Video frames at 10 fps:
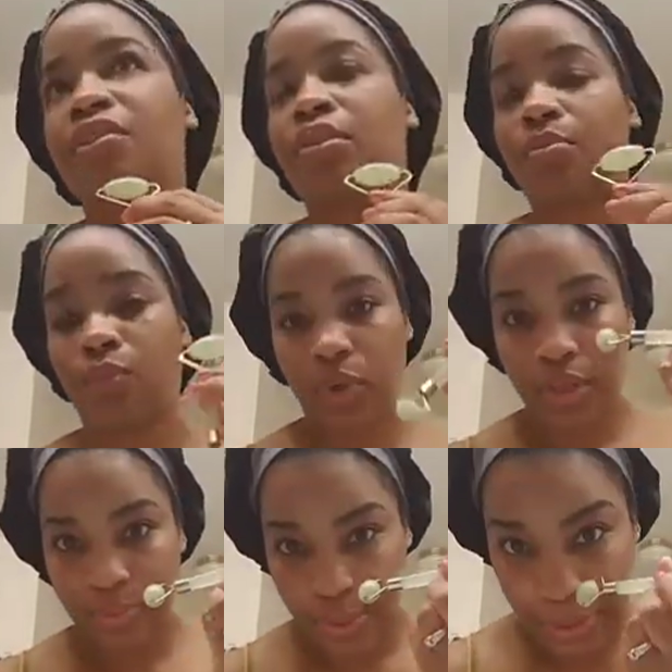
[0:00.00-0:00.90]
morning
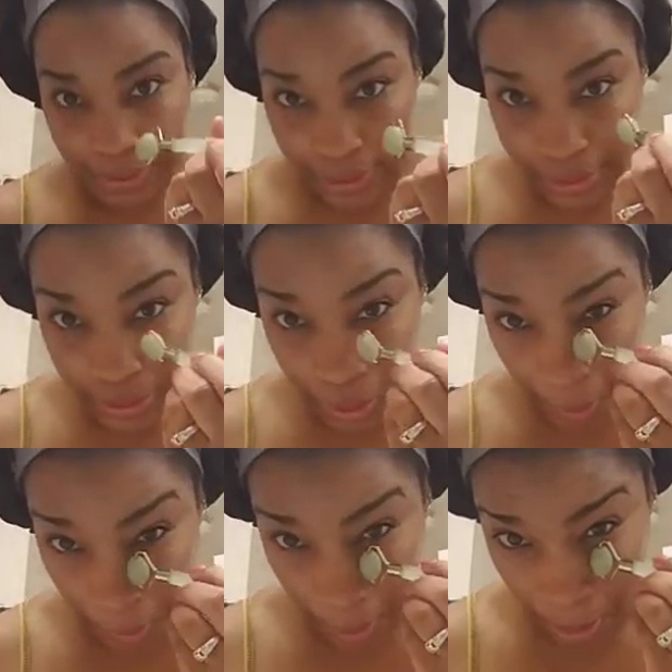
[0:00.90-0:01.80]
because
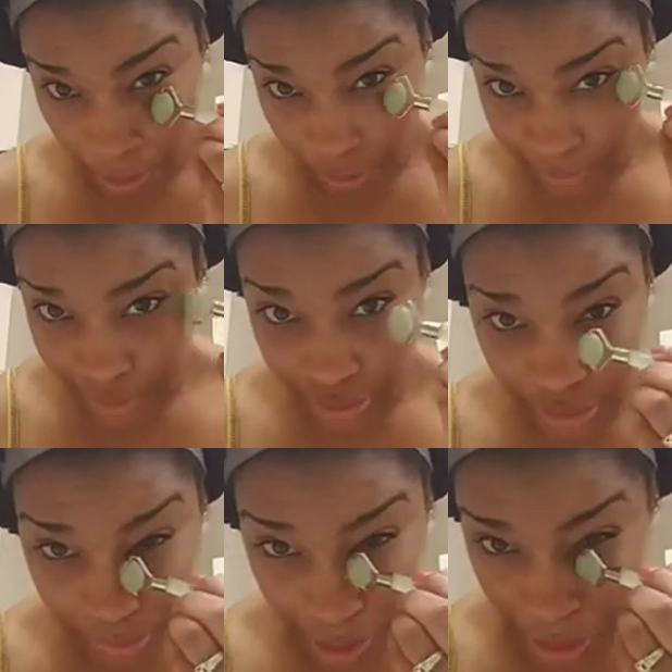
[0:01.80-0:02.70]
I've been
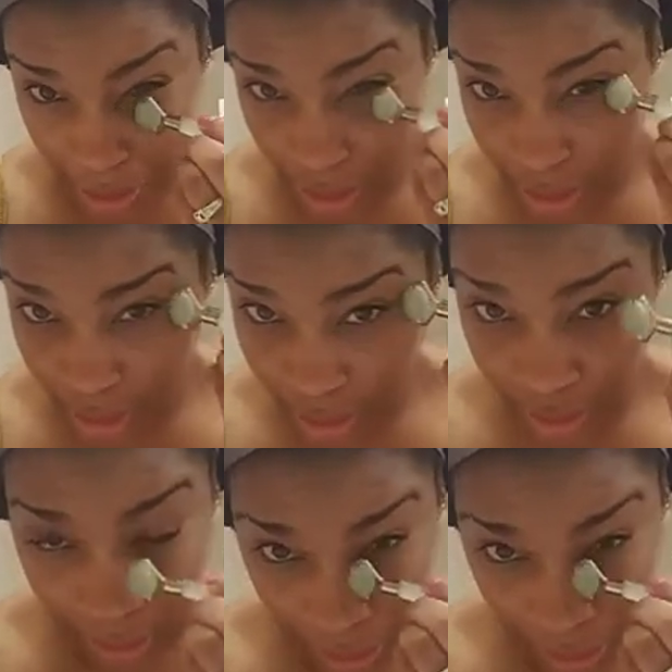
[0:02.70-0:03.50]
sleeping all night and